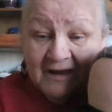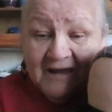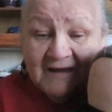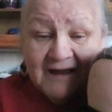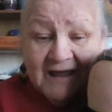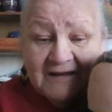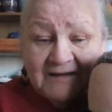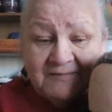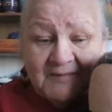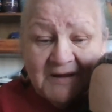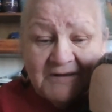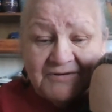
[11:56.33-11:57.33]
And as
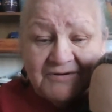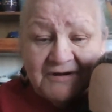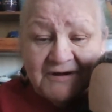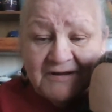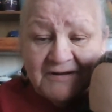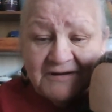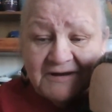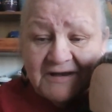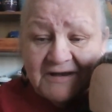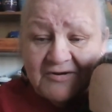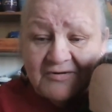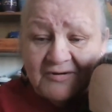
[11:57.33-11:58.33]
my journey
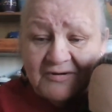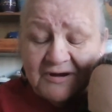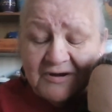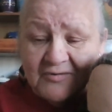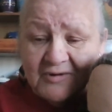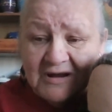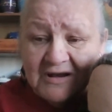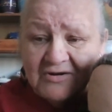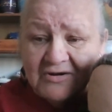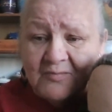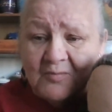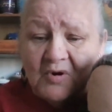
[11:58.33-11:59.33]
continued, you know, I
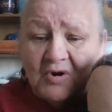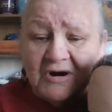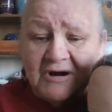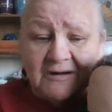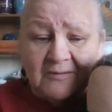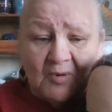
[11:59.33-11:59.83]
learned more and